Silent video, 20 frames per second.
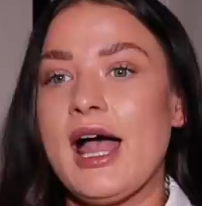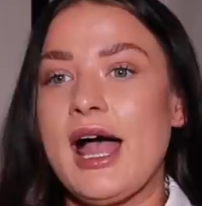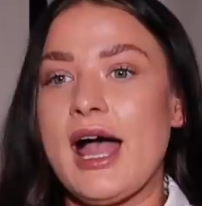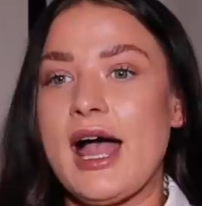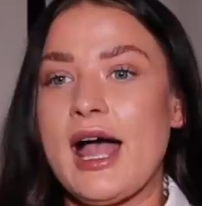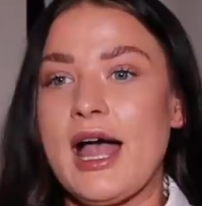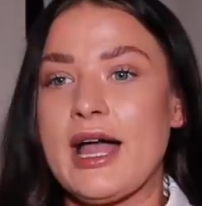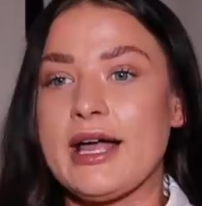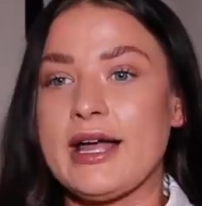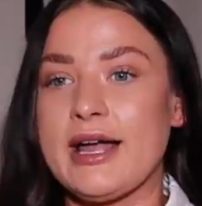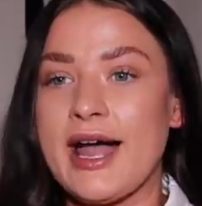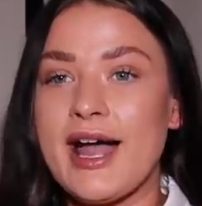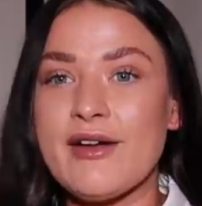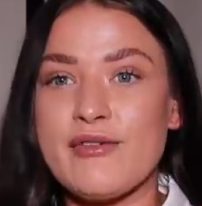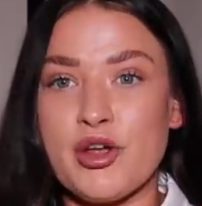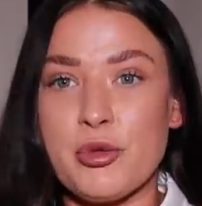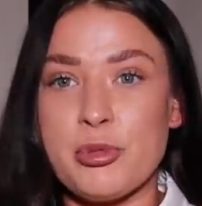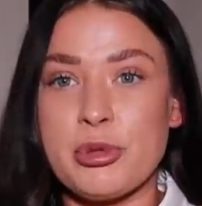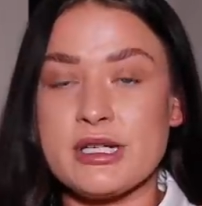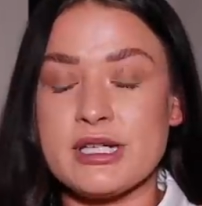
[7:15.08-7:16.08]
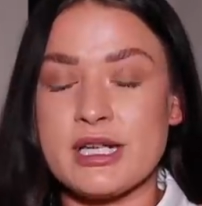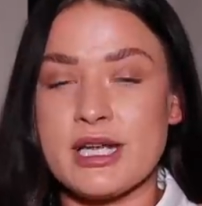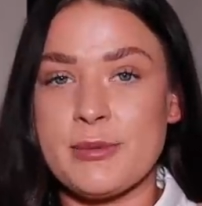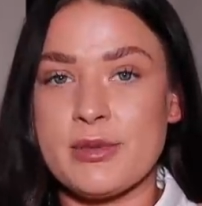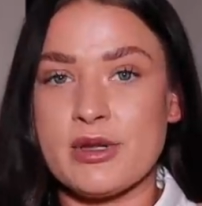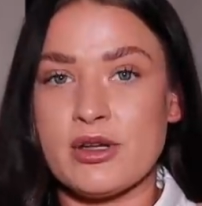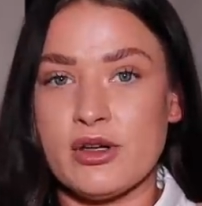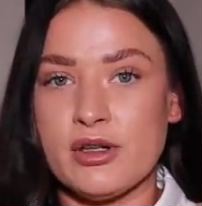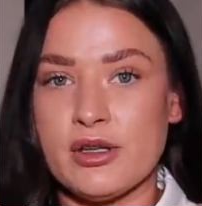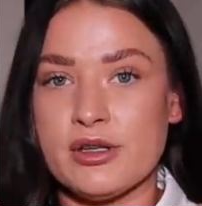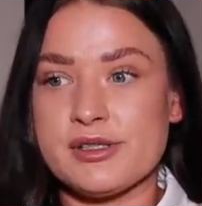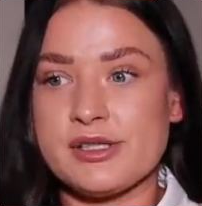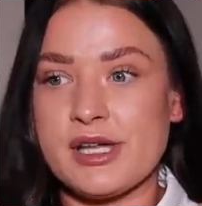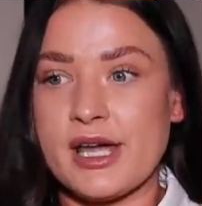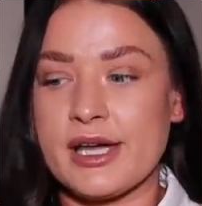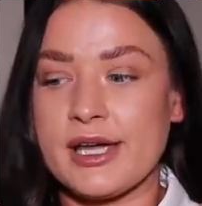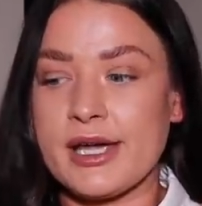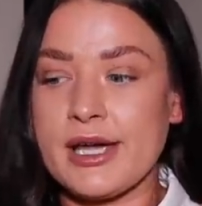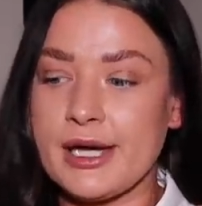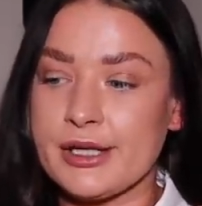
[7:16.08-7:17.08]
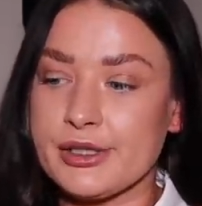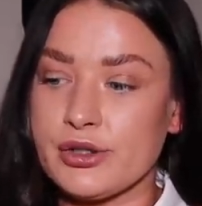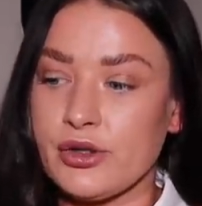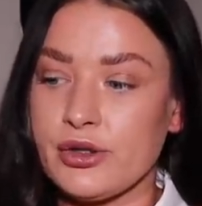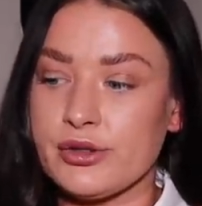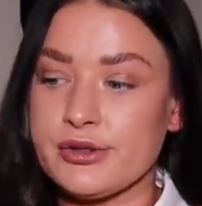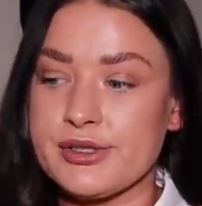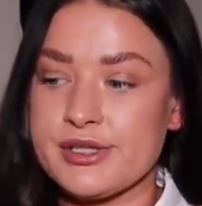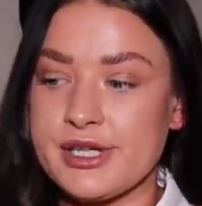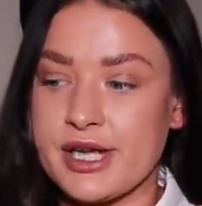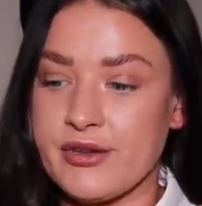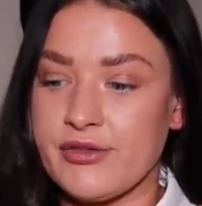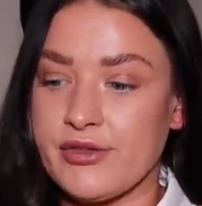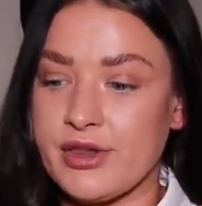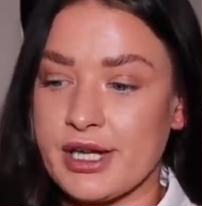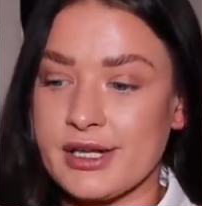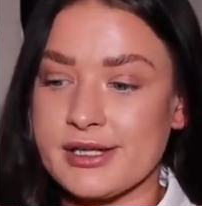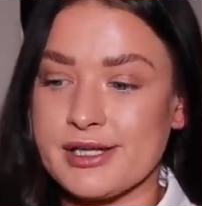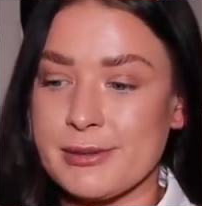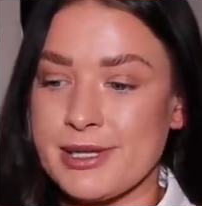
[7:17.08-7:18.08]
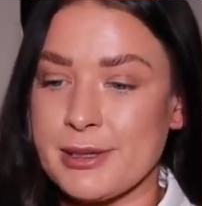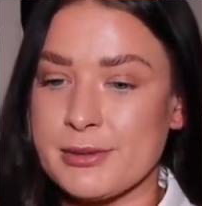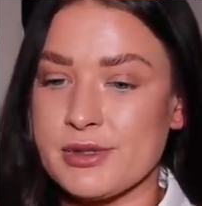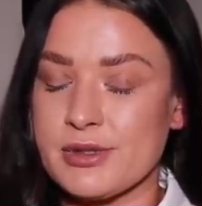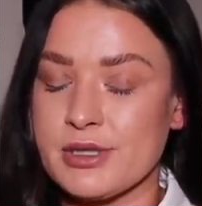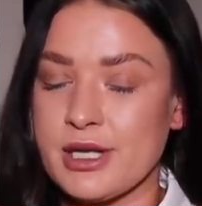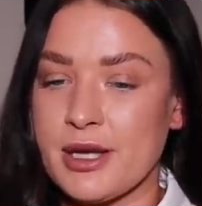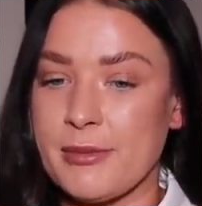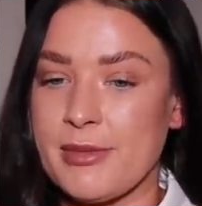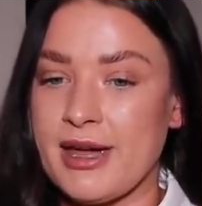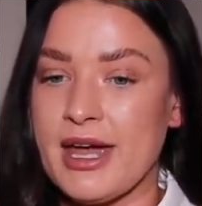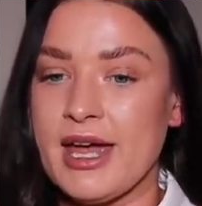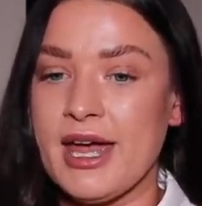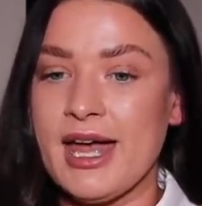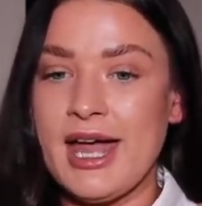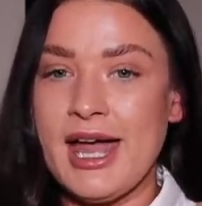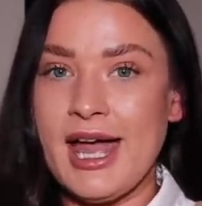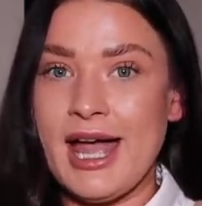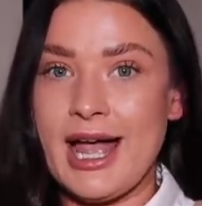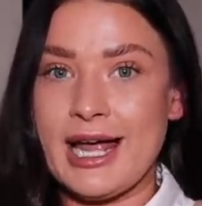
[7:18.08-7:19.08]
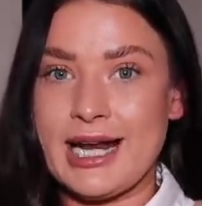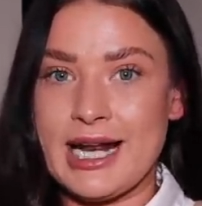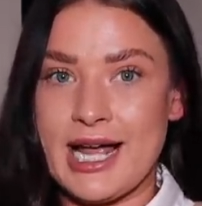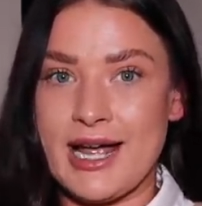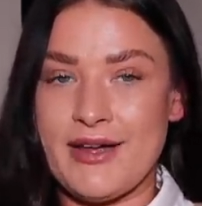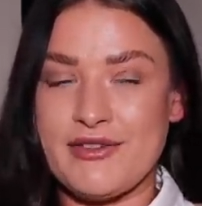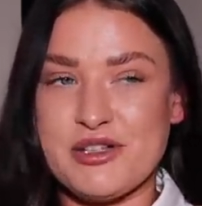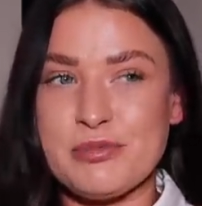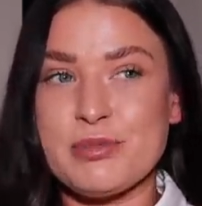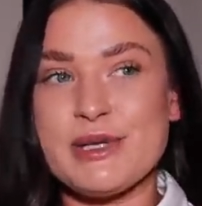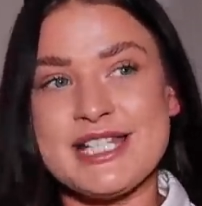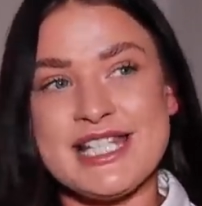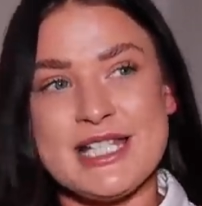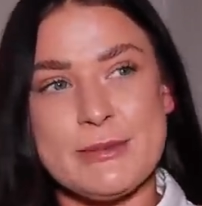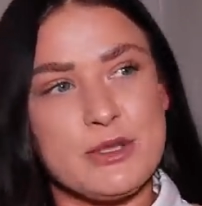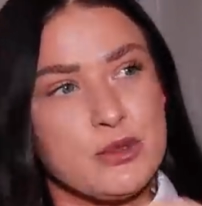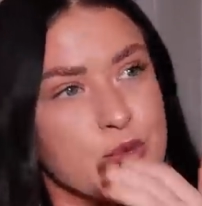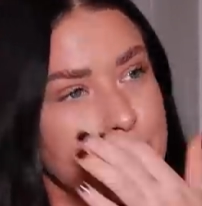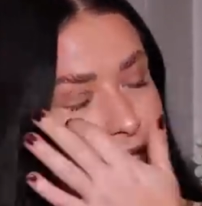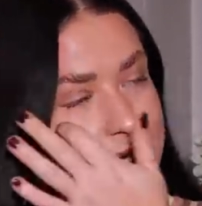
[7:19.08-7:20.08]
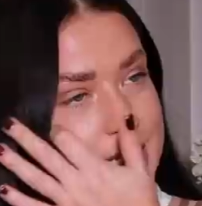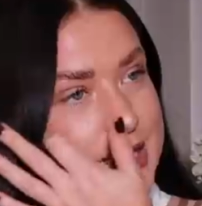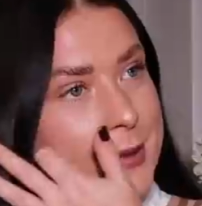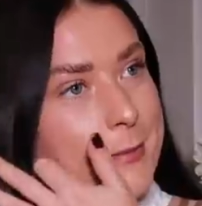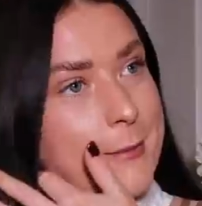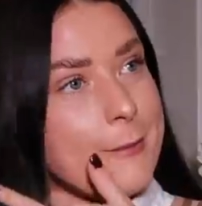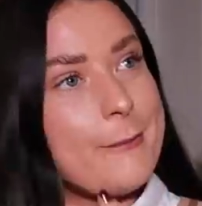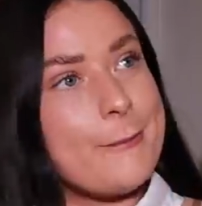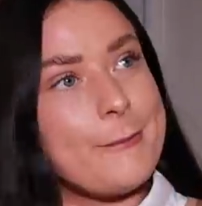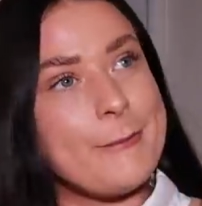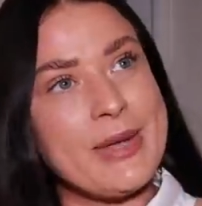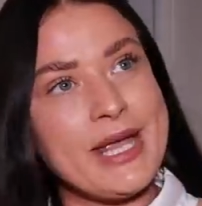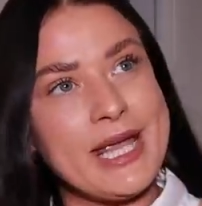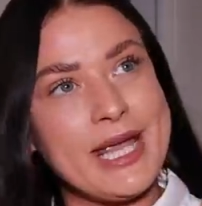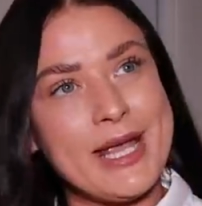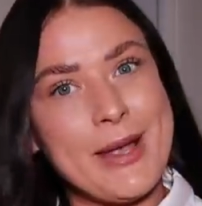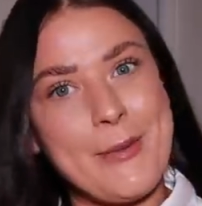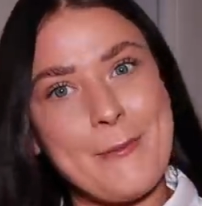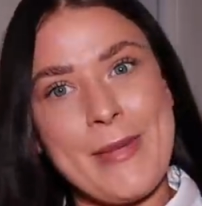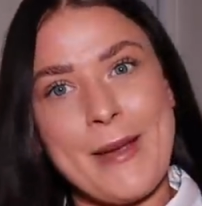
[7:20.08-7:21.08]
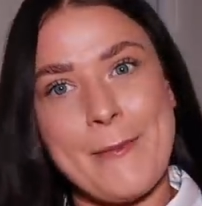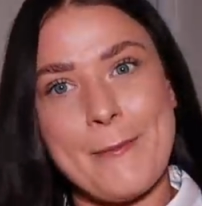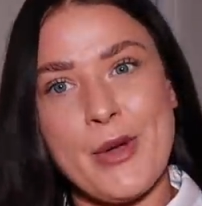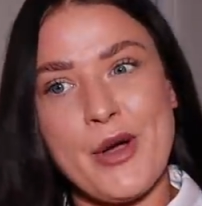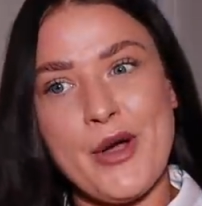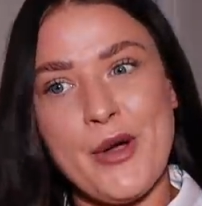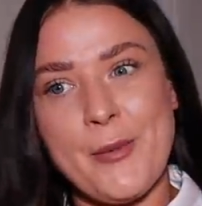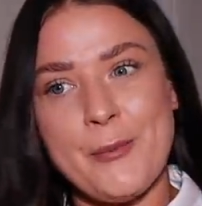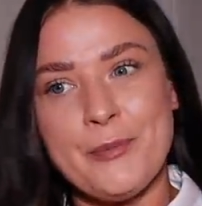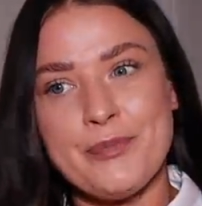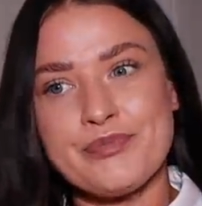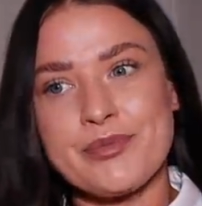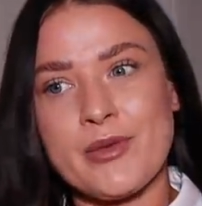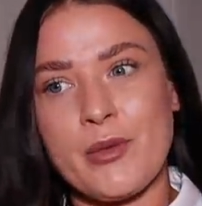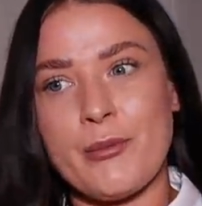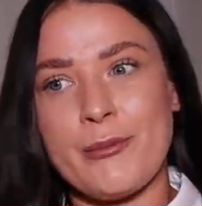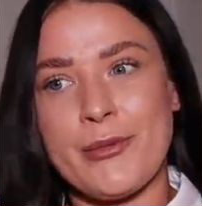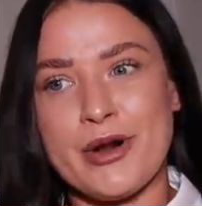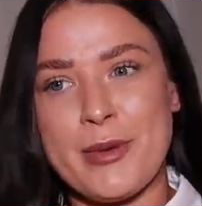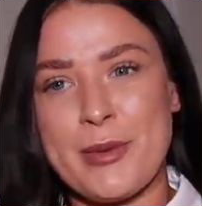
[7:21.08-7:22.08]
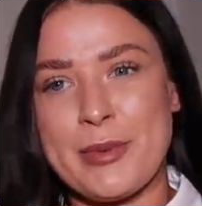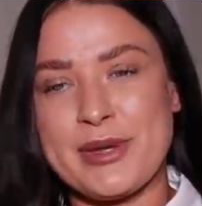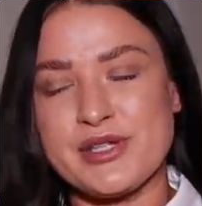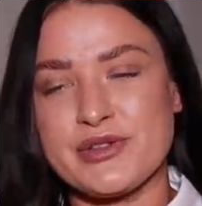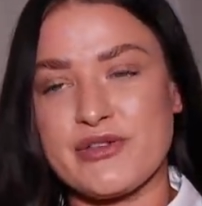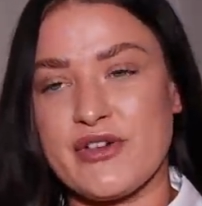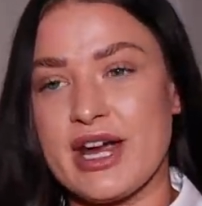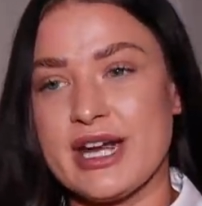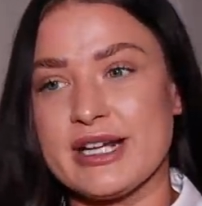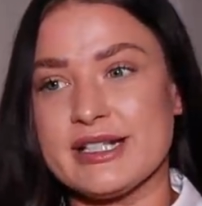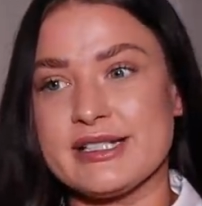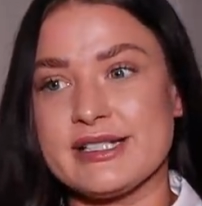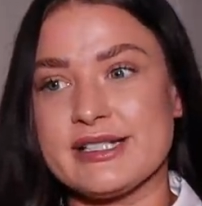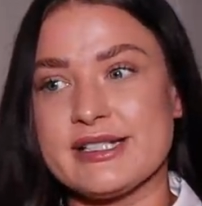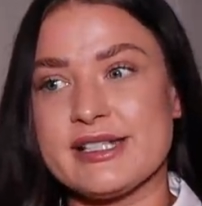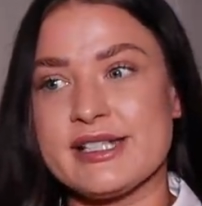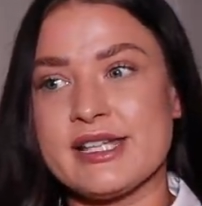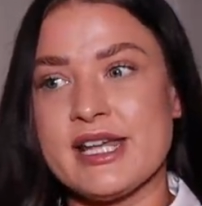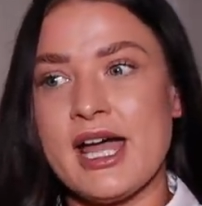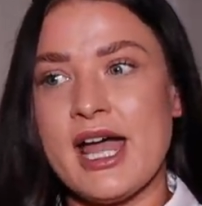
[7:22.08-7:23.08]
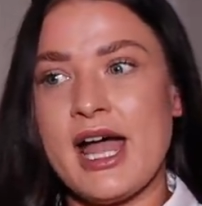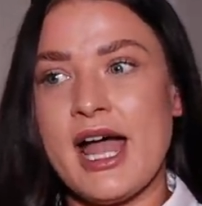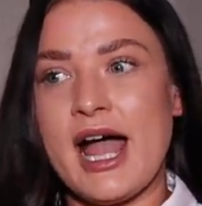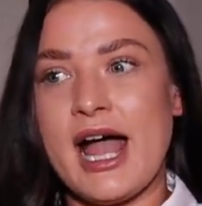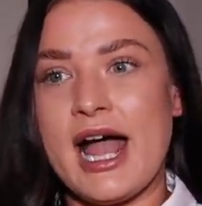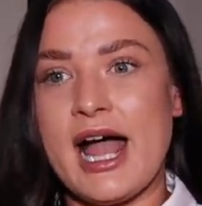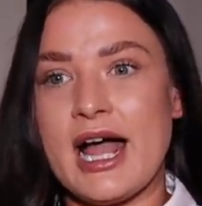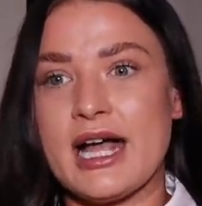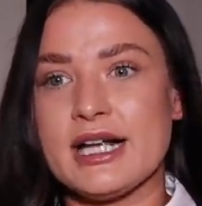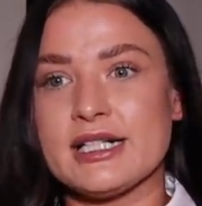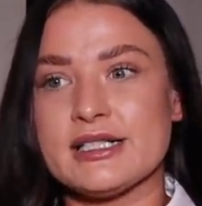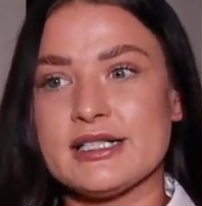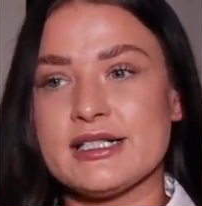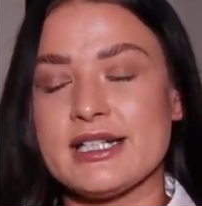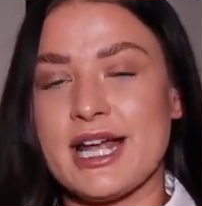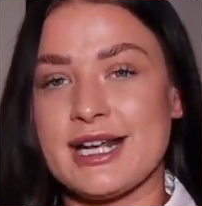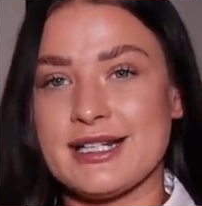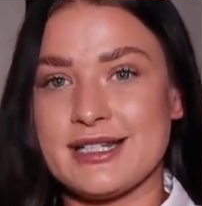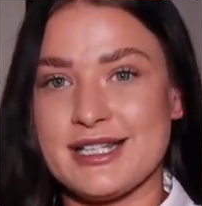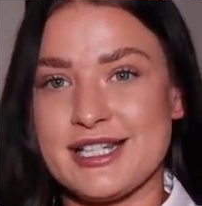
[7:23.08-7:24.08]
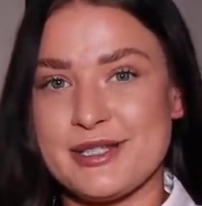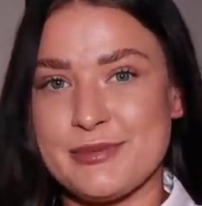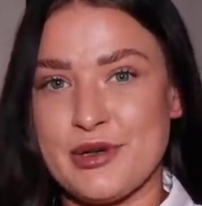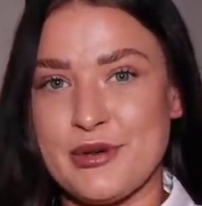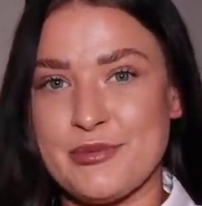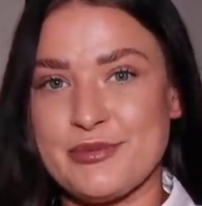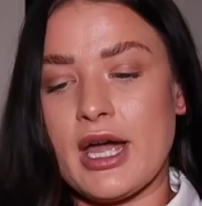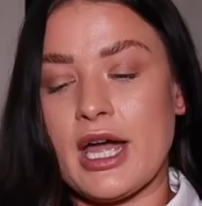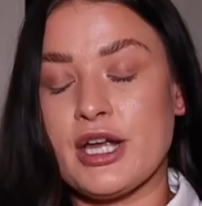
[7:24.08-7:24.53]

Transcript: I have opened it because I cannot save things, I'm an absolute nightmare, and I have split it between me, my mum, one of my best friends, and Anthony's mum.